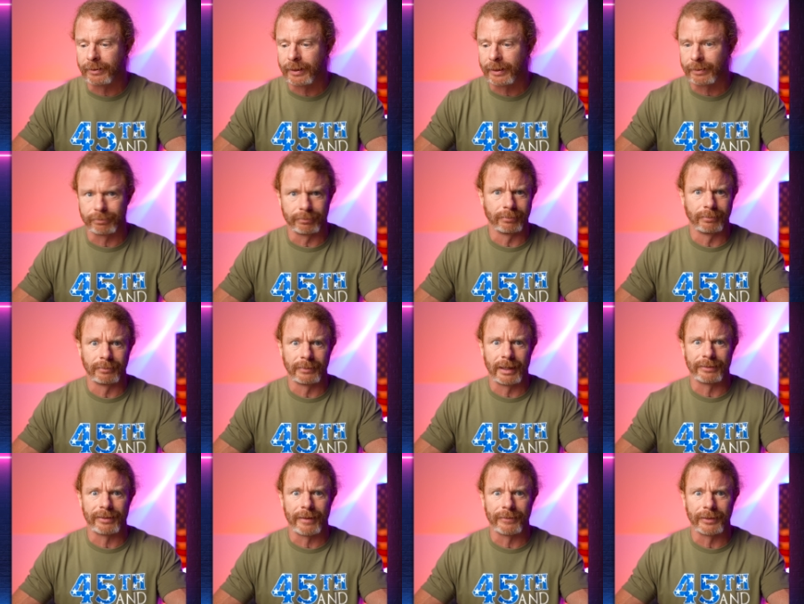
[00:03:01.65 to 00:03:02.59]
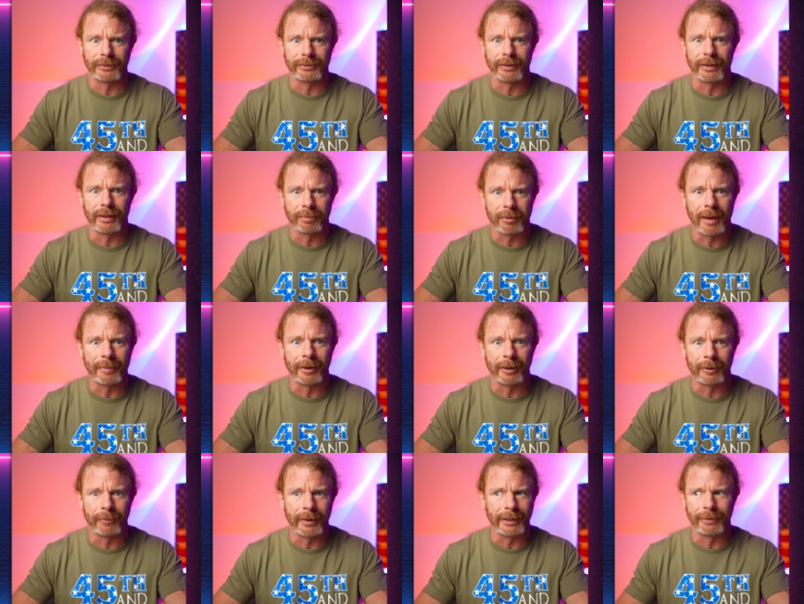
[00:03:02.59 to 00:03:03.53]
Like, that's obviously the
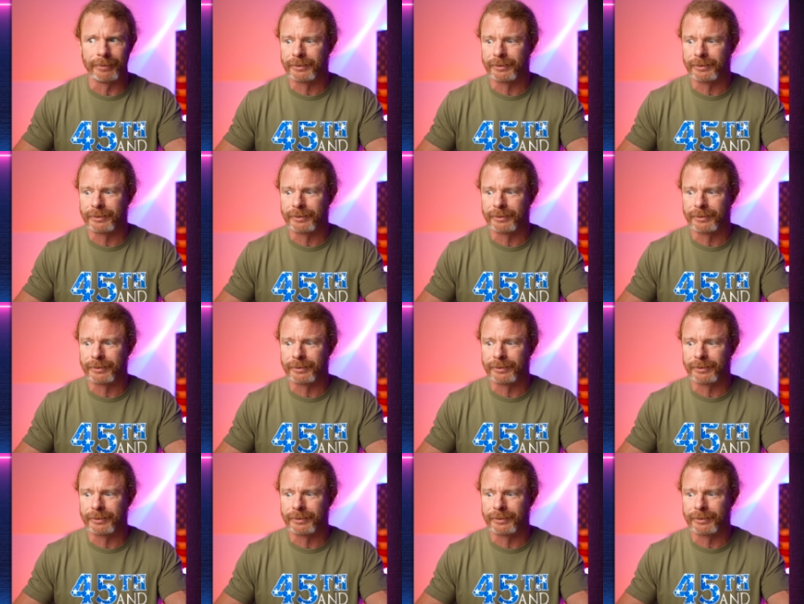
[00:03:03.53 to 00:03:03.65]
primary way you